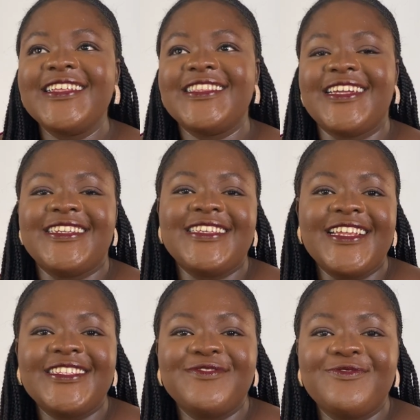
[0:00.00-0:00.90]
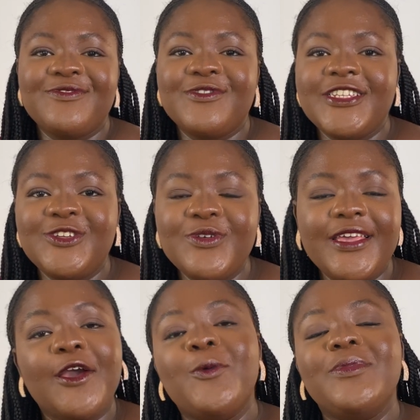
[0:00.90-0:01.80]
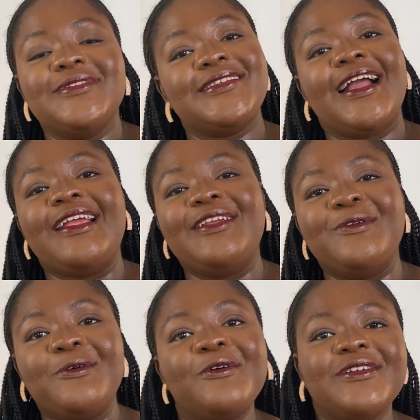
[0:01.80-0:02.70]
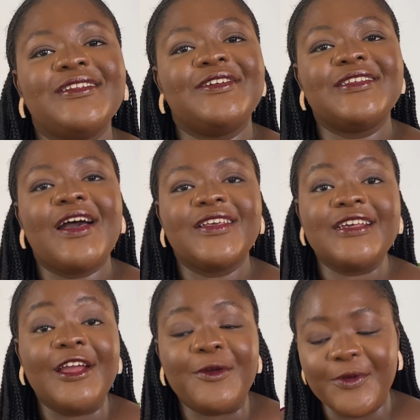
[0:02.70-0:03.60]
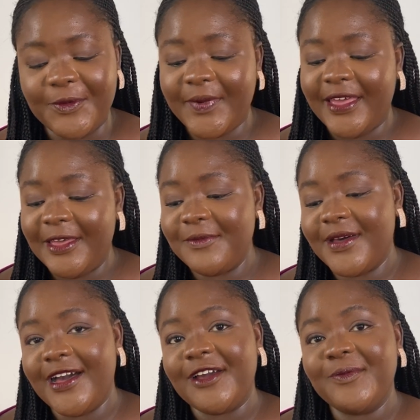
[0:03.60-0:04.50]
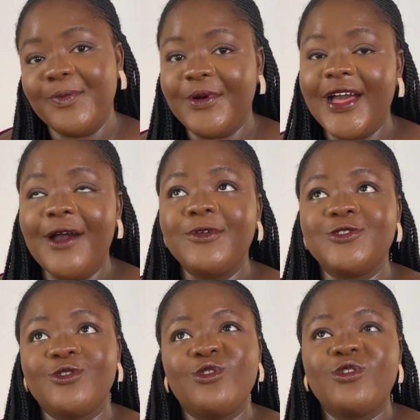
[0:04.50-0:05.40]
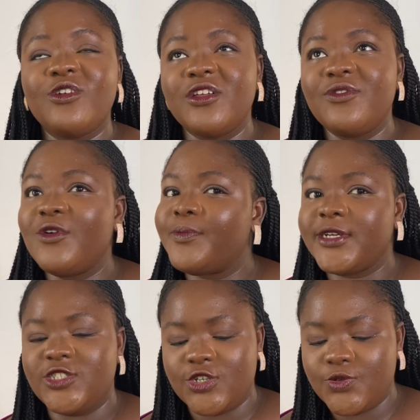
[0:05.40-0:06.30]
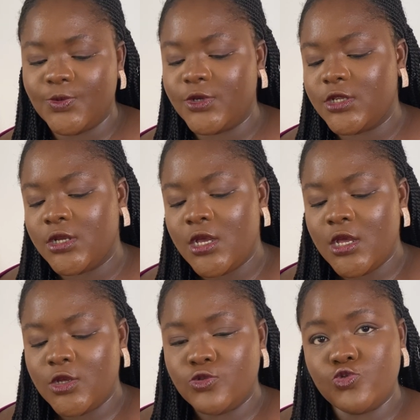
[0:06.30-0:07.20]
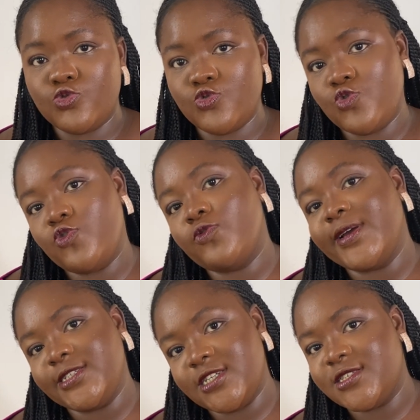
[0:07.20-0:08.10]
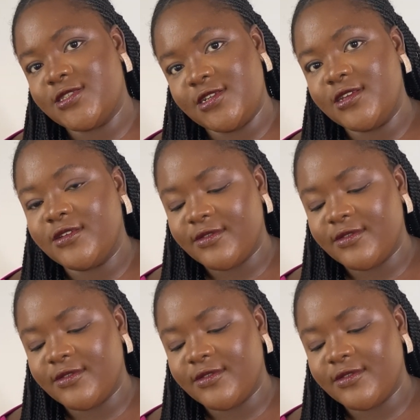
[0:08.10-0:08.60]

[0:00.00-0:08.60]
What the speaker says: that they said no girl must carry low cut. That was how I started growing my hair back. But I was on low cut from my JS1 to my JS3.